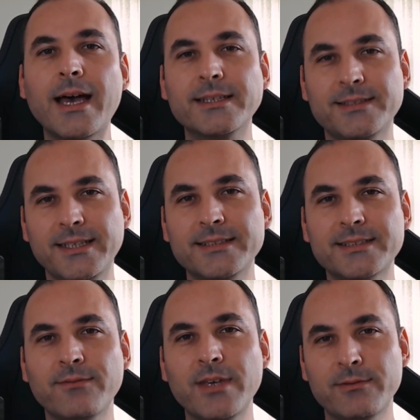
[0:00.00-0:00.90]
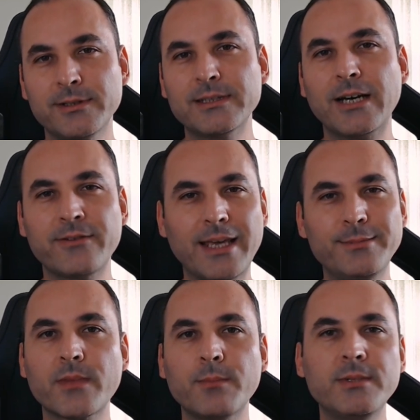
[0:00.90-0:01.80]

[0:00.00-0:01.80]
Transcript: And yes, we will laugh a bit,